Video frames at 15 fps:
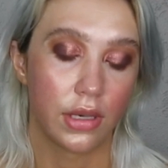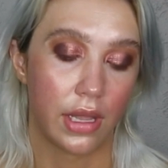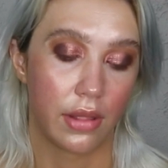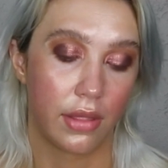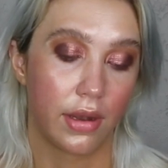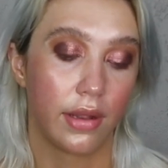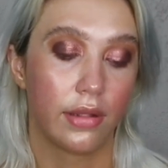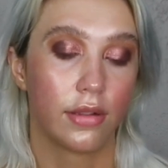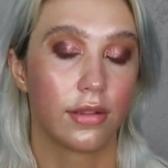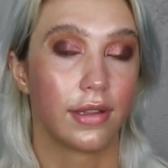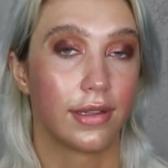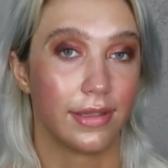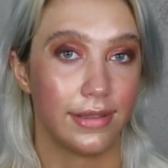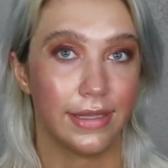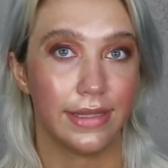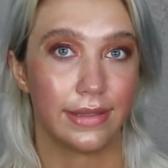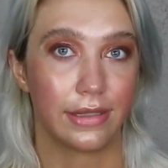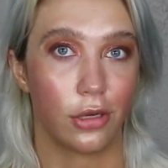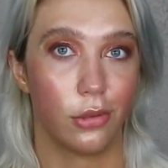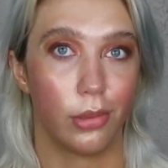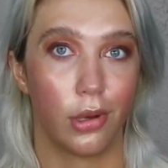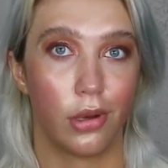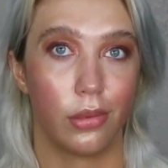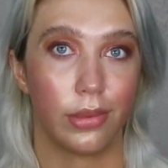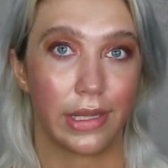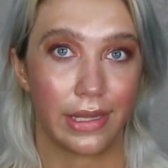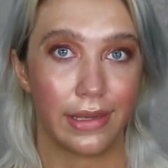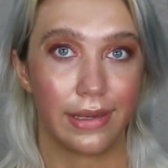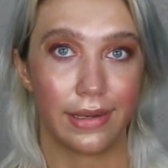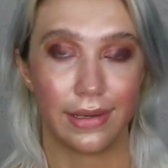Now that I look like a disco ball, we
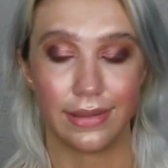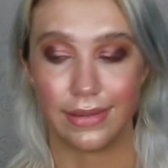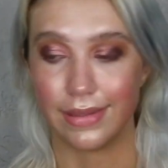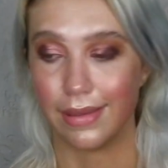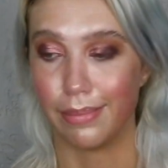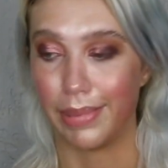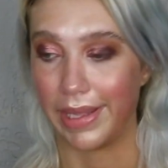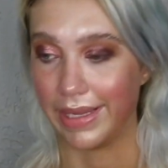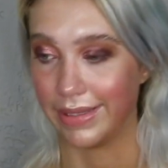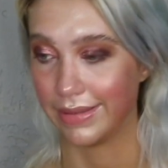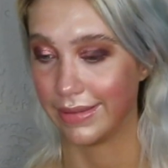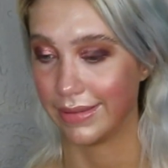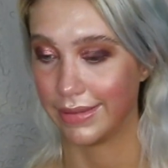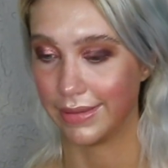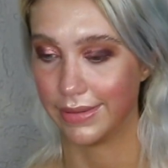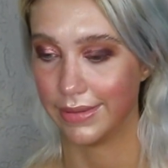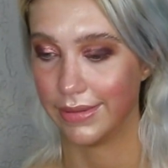can get into the base.